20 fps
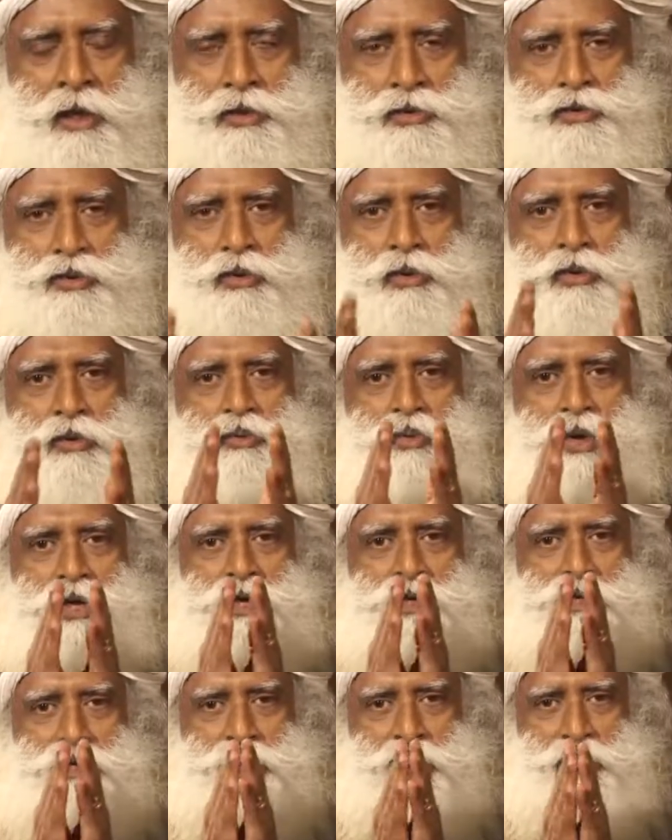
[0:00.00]
So
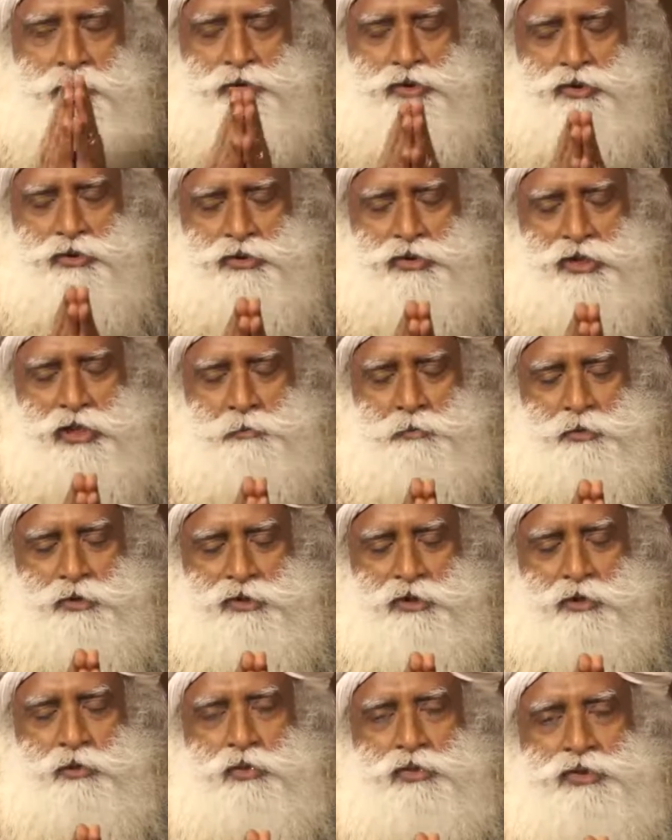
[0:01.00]
when it comes to
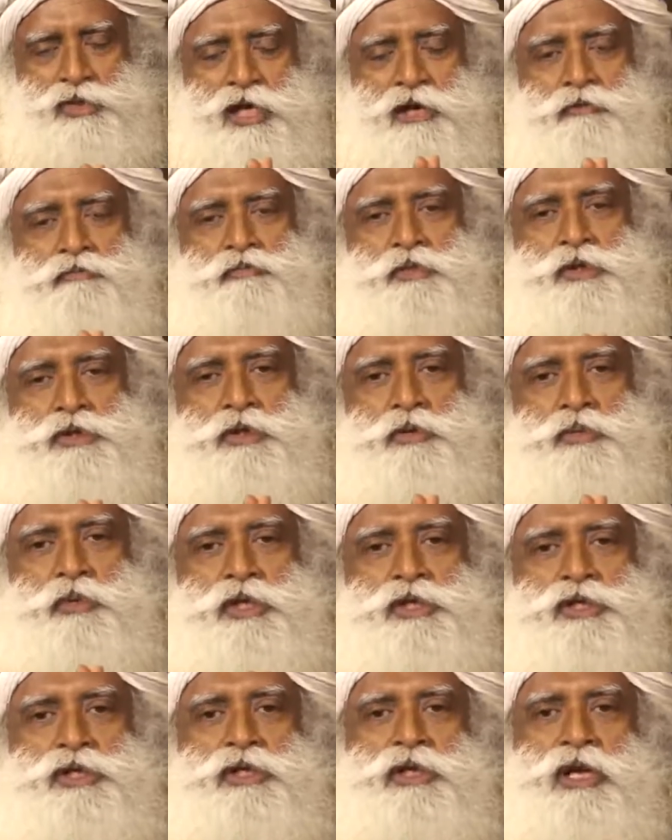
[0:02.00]

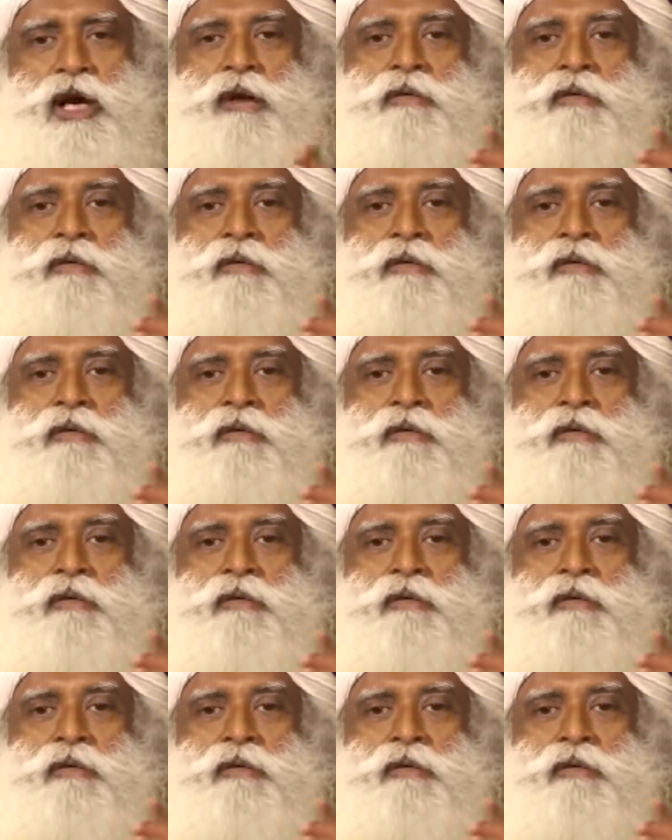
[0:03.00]
self-preservation,